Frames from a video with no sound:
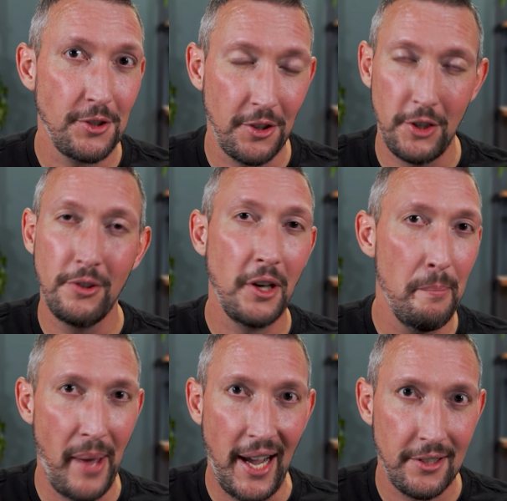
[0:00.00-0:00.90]
so that you can
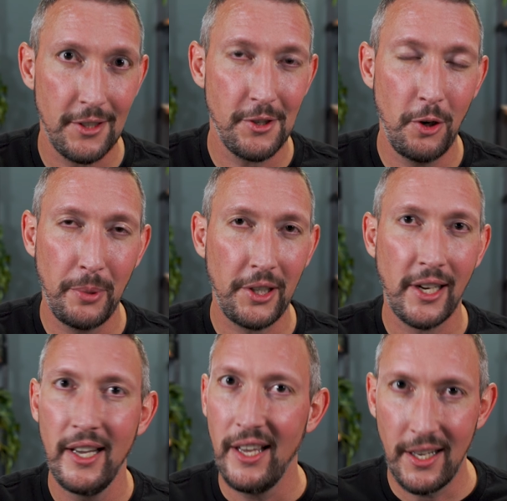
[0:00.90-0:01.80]
come back to this
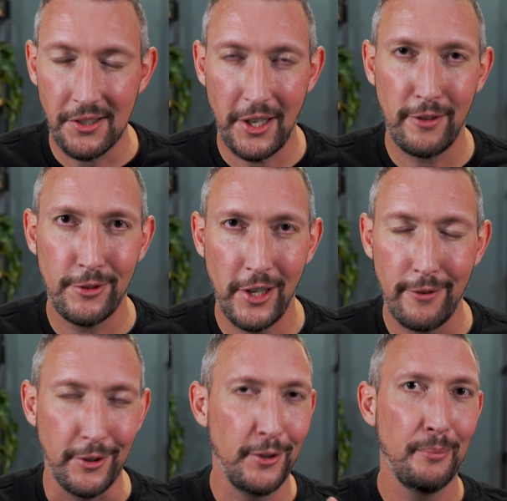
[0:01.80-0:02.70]
notebook and it's there
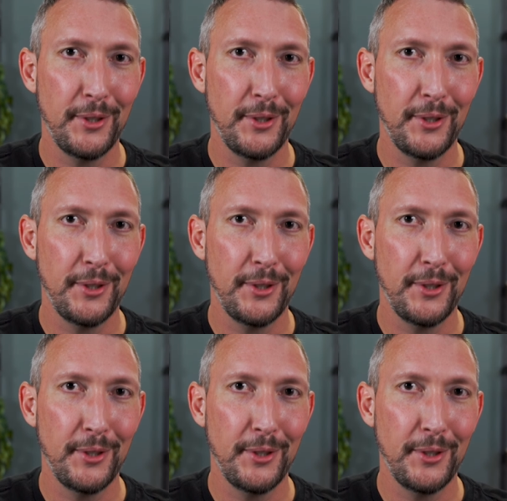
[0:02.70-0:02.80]
forever.